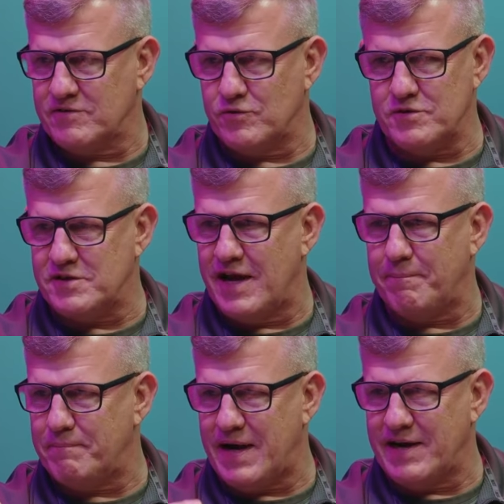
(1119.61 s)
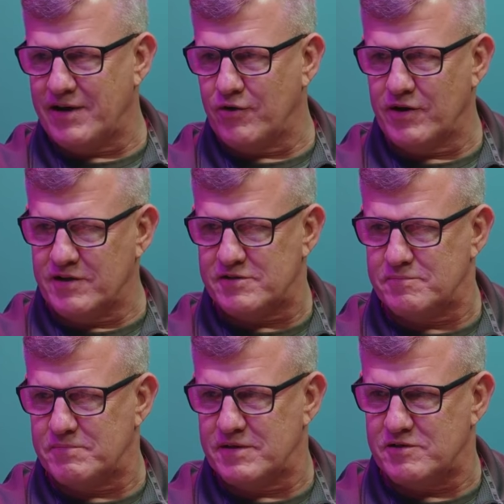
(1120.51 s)
So it's not binary, it's,
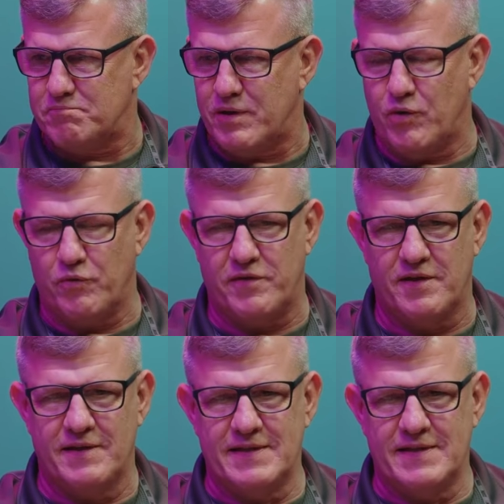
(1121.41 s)
it's both.